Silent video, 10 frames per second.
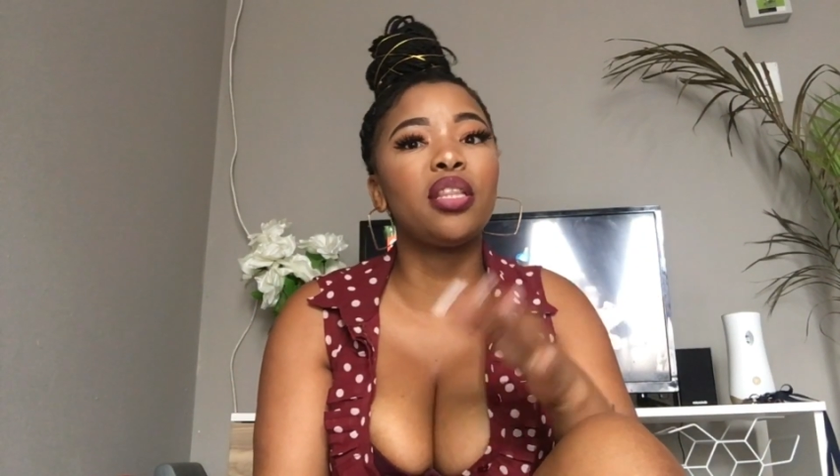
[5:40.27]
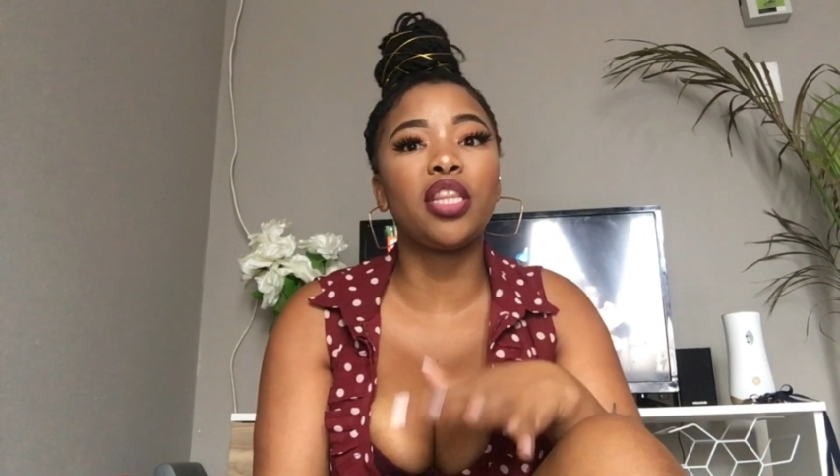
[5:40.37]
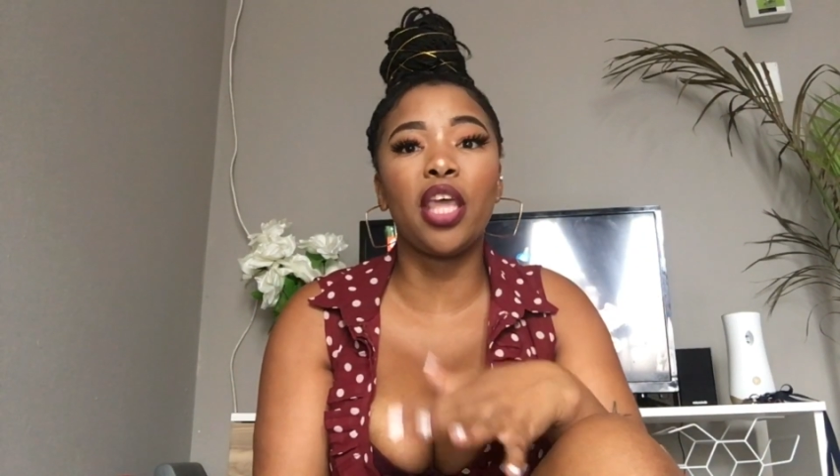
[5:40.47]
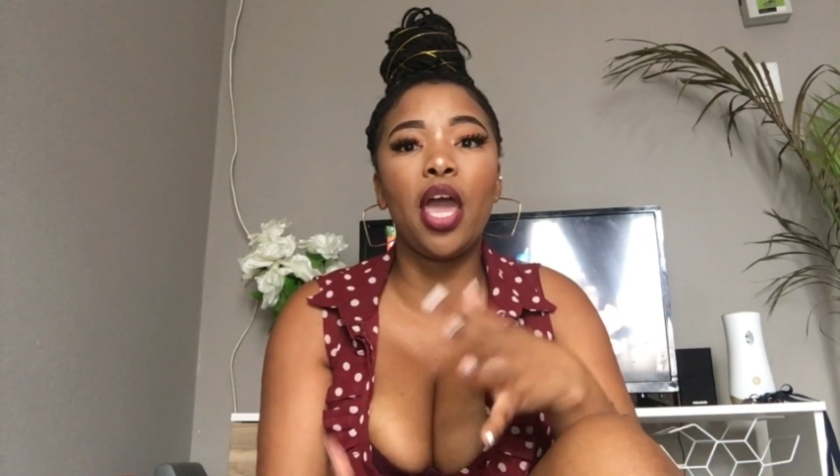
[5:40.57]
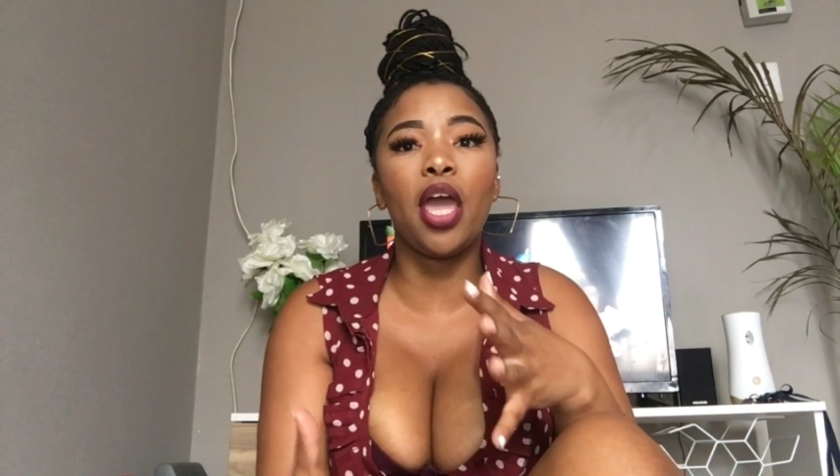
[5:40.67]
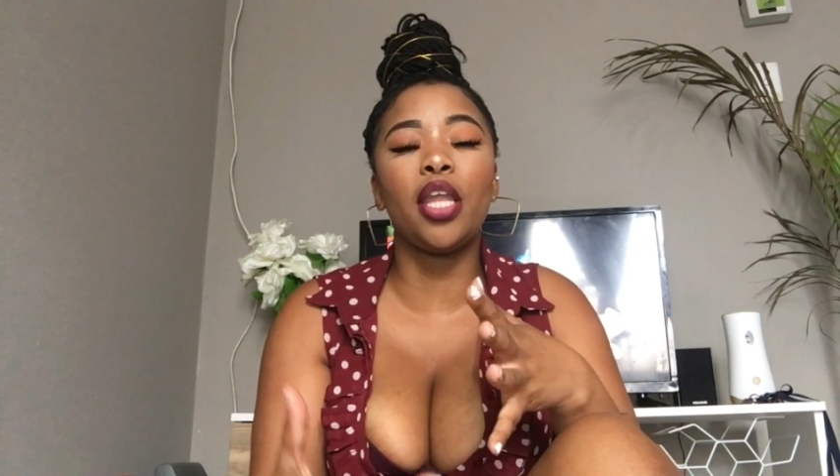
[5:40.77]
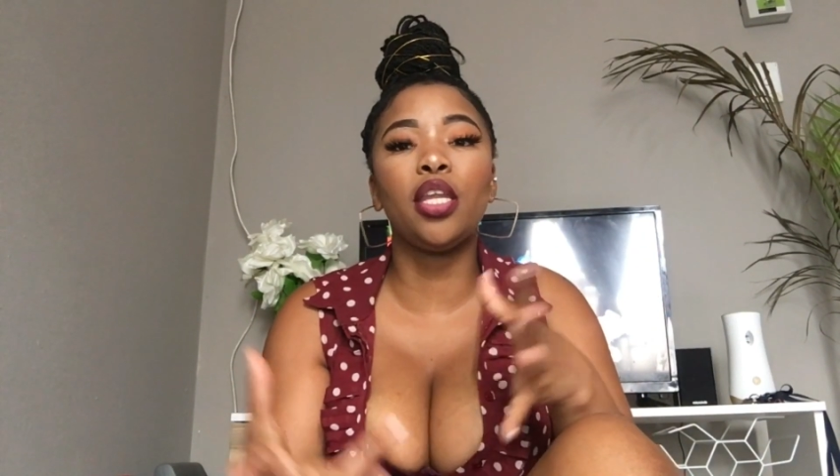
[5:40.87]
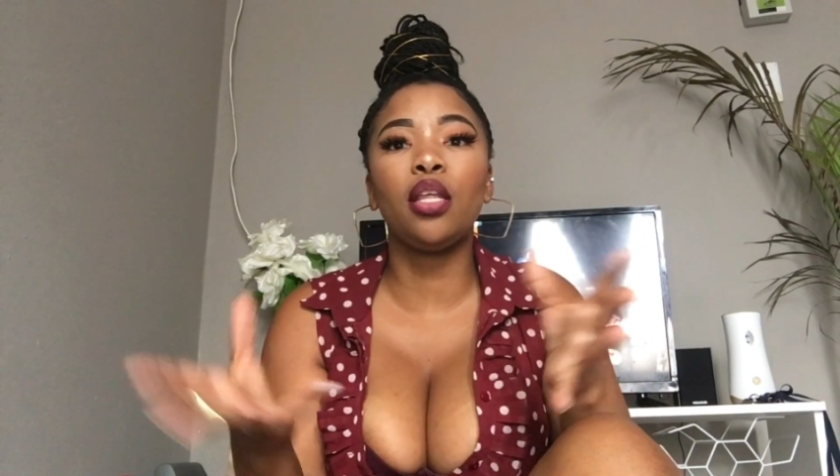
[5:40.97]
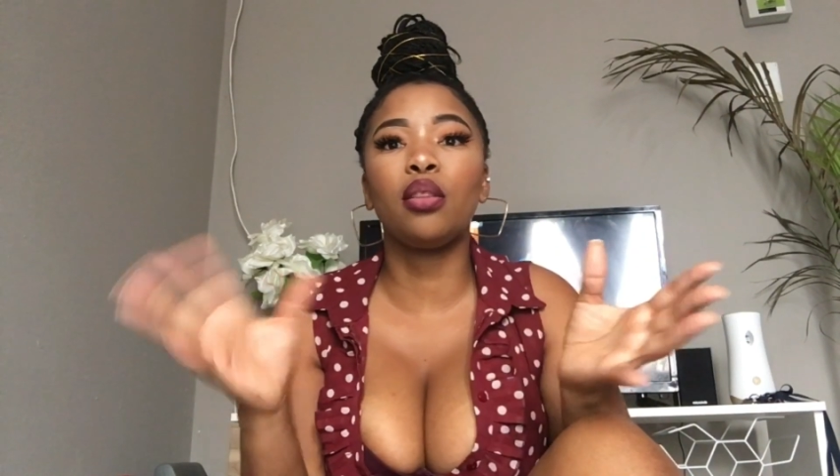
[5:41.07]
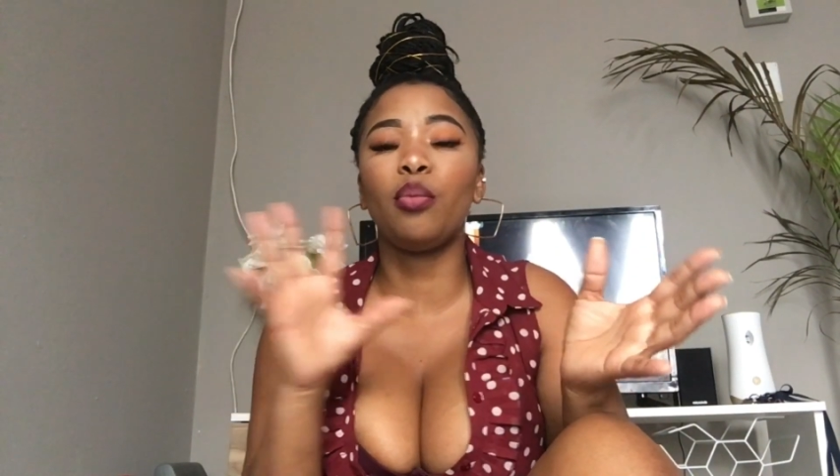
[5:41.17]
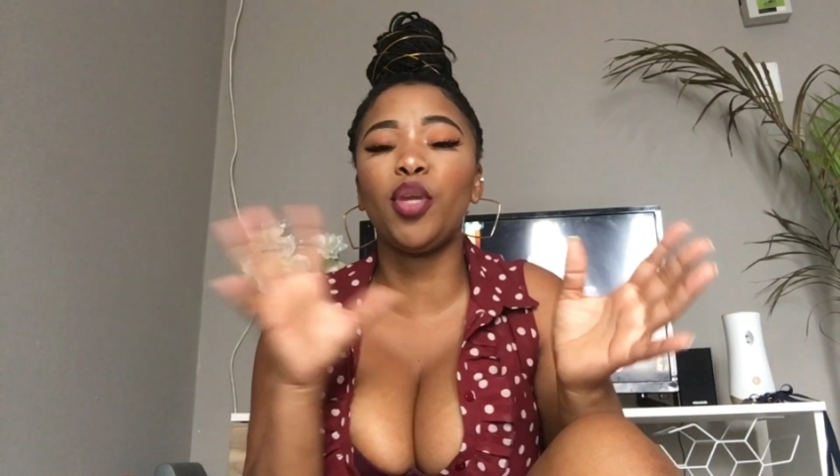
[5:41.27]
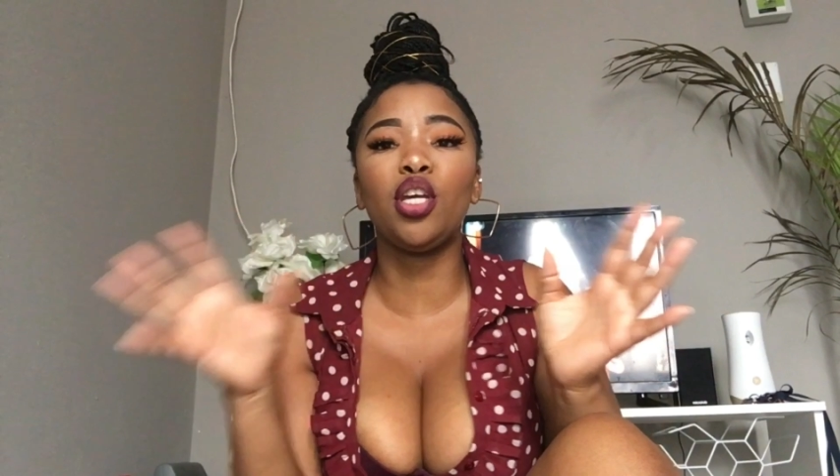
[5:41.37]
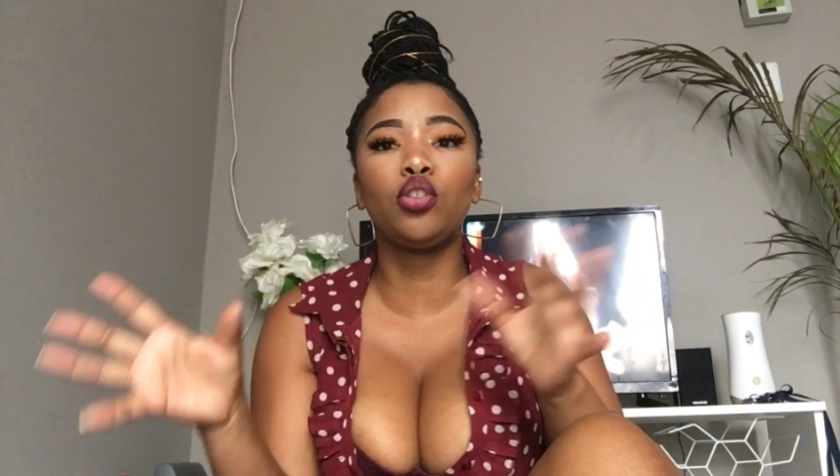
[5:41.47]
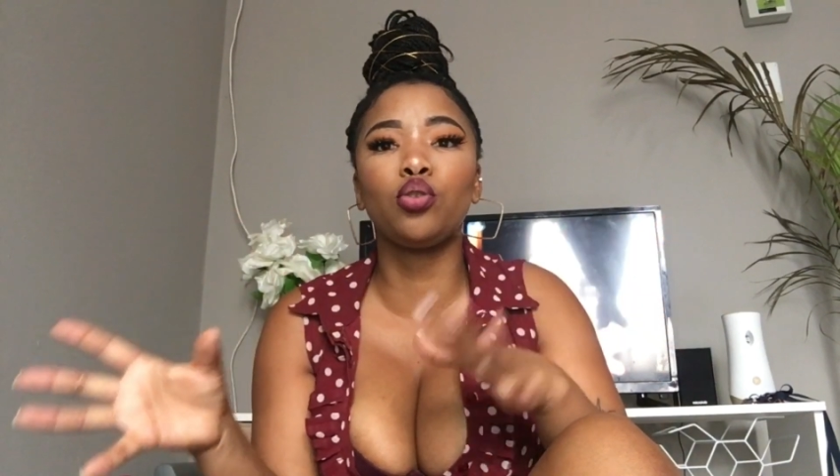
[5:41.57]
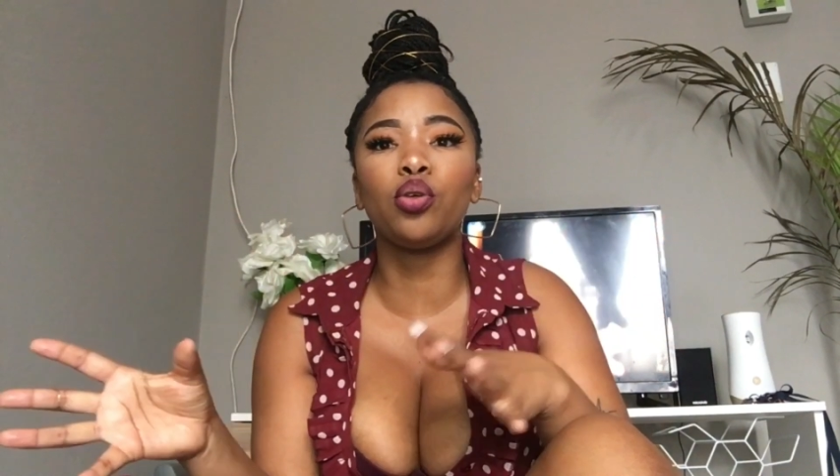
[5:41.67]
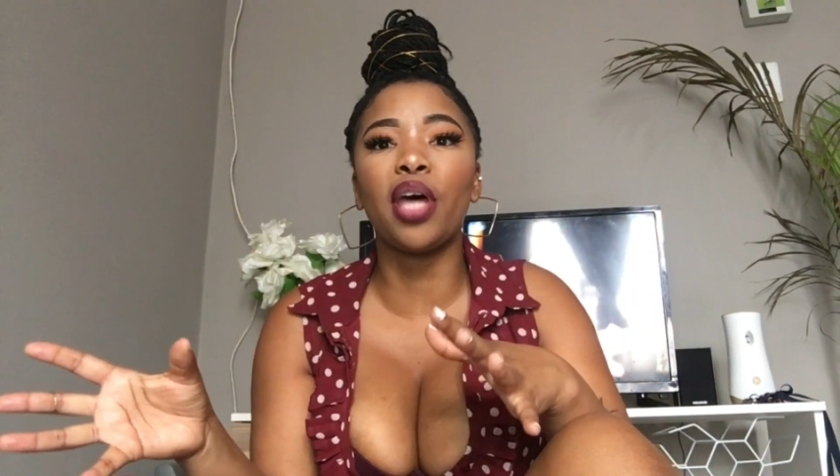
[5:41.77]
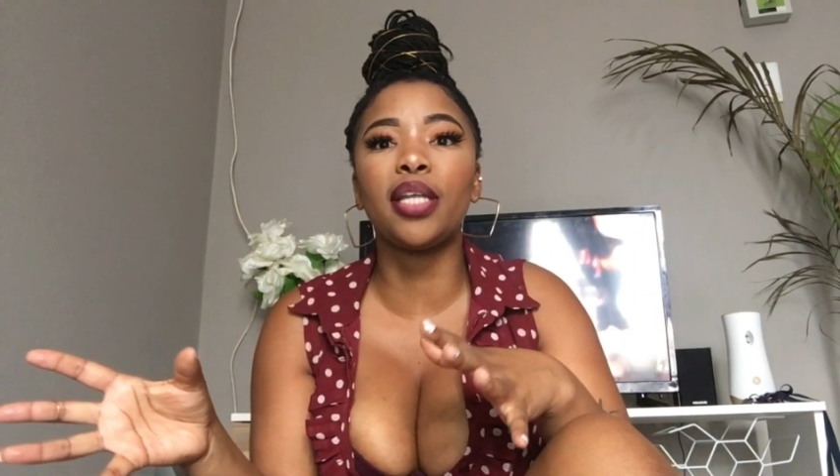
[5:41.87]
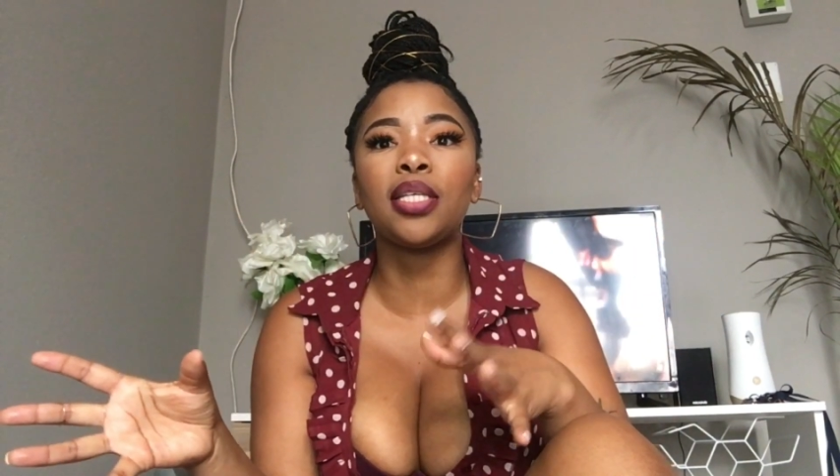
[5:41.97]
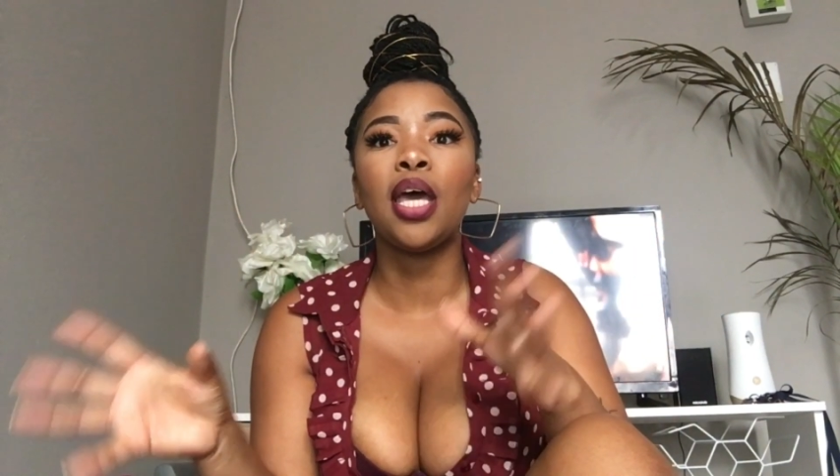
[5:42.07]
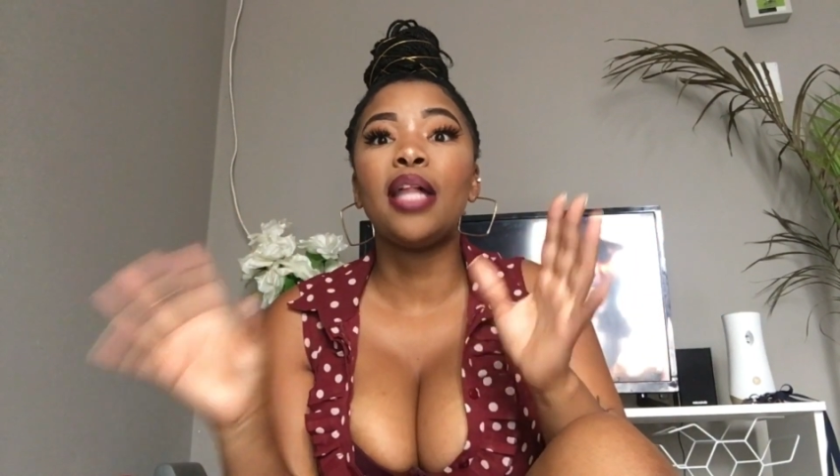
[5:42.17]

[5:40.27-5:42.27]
then the minute you do that,